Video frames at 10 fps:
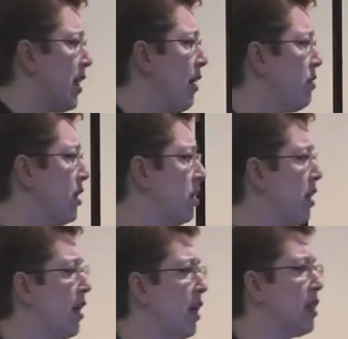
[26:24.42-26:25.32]
the
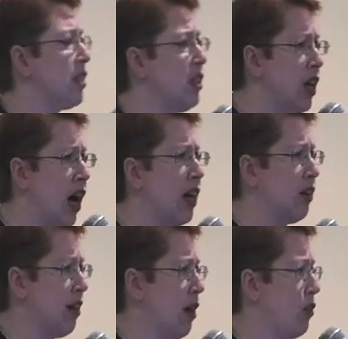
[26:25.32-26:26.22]
FTC is not
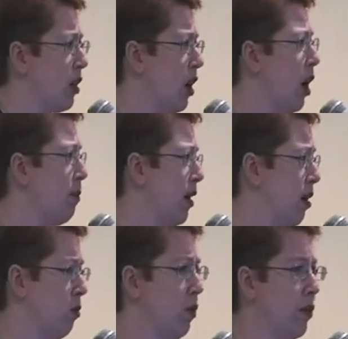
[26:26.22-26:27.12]
allowed to
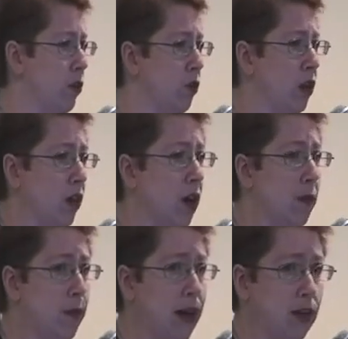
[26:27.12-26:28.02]
comment on what they're working
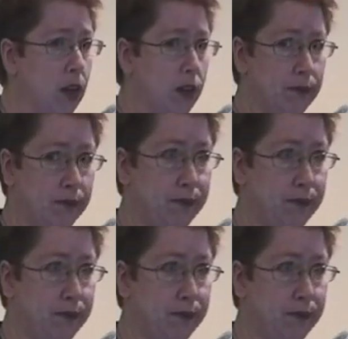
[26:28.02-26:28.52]
on by law.